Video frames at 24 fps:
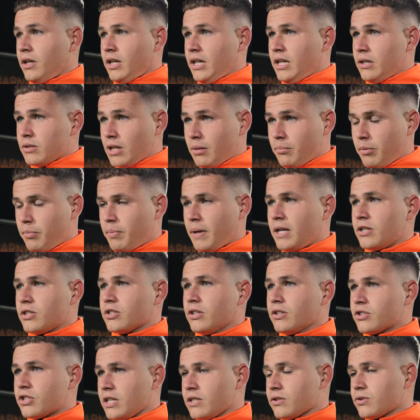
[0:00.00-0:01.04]
He was like, be
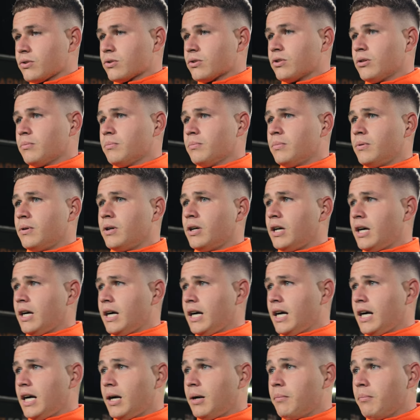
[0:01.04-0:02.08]
patient, a chance will come.
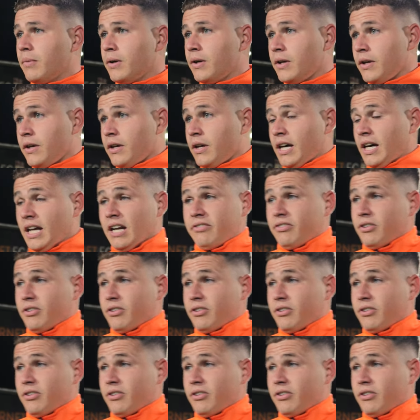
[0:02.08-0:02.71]
And